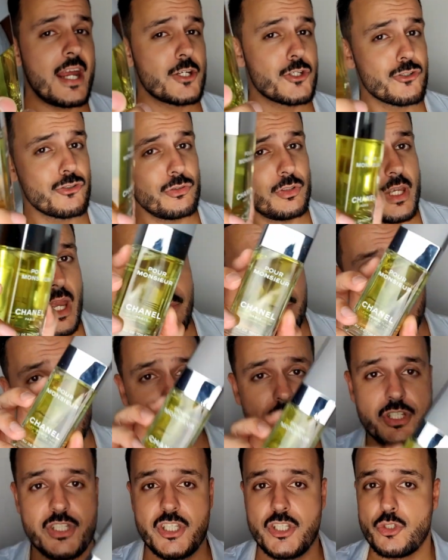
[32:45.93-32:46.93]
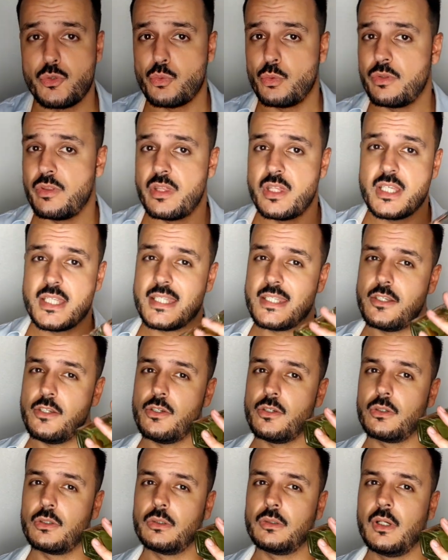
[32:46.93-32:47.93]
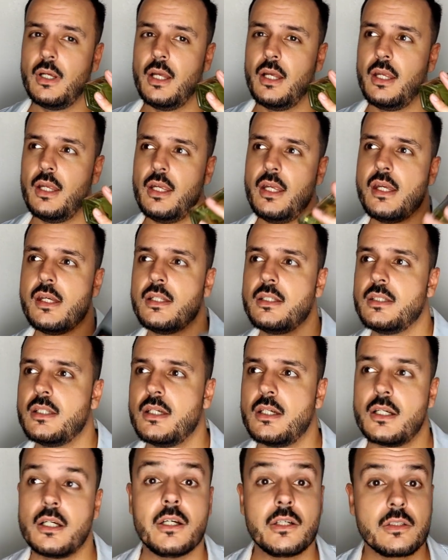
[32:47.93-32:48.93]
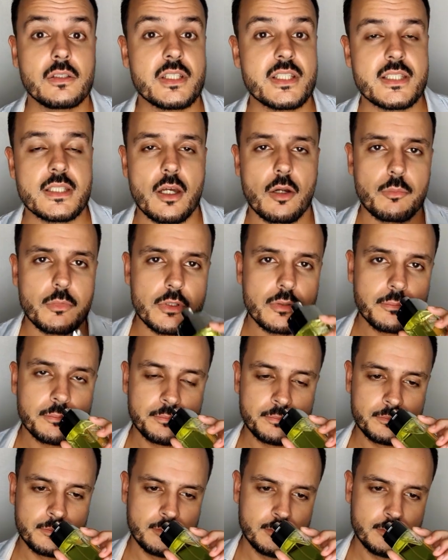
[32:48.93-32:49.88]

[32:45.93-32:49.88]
actually I purchased this one this year in uh, early summer.